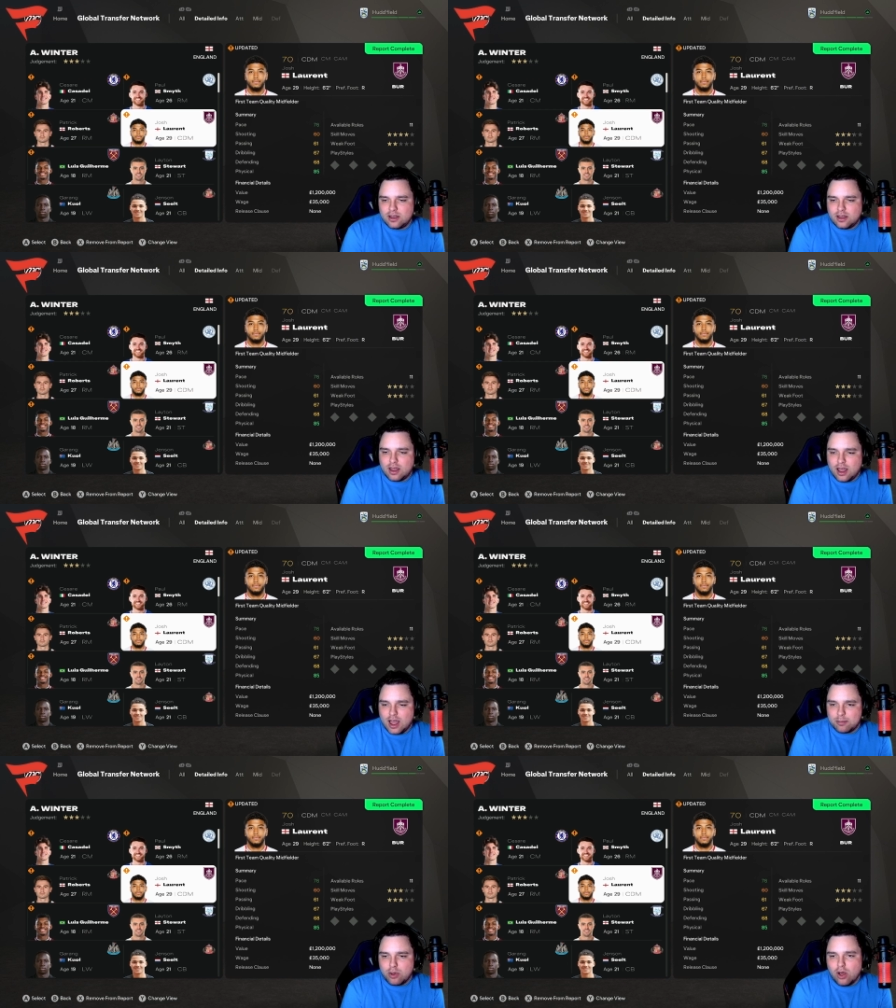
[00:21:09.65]

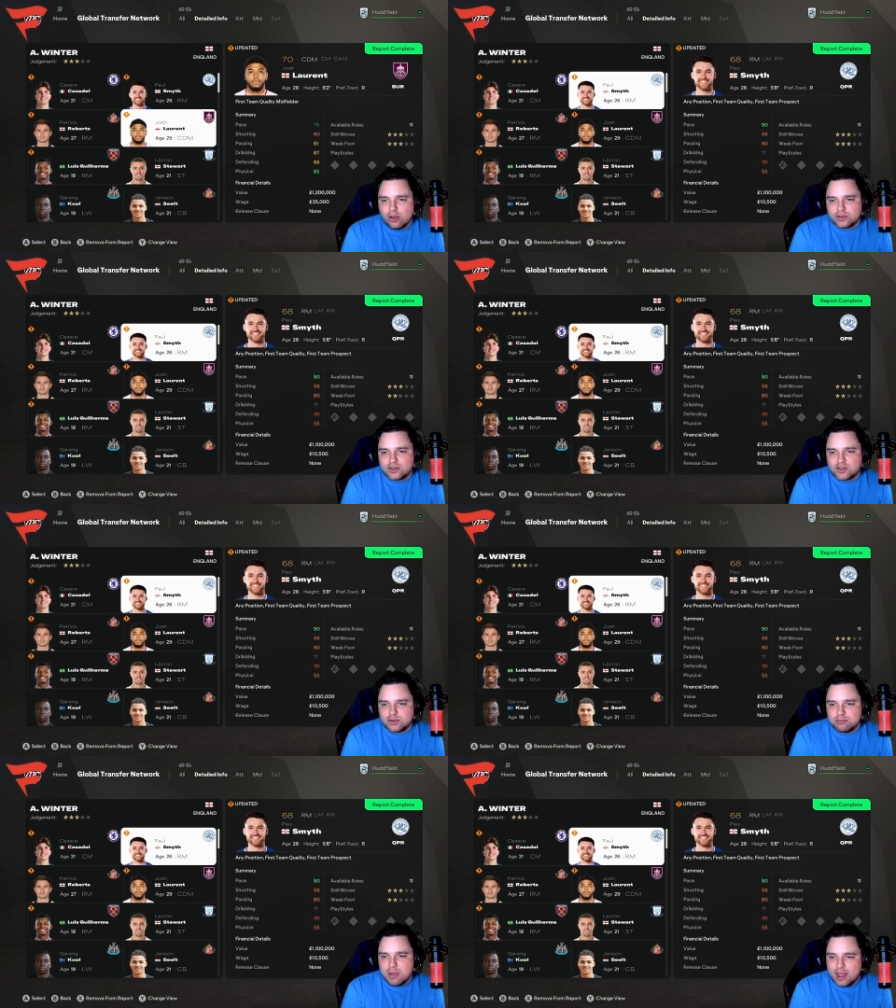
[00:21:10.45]
Paul
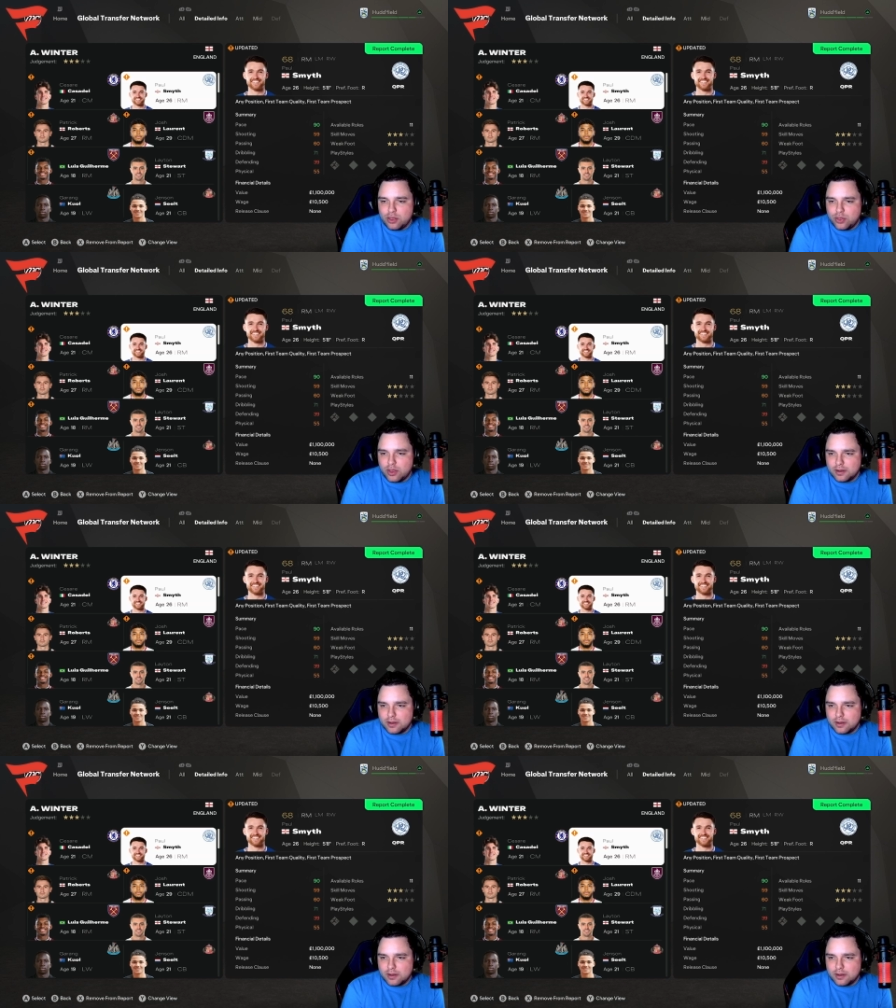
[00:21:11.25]
Smith,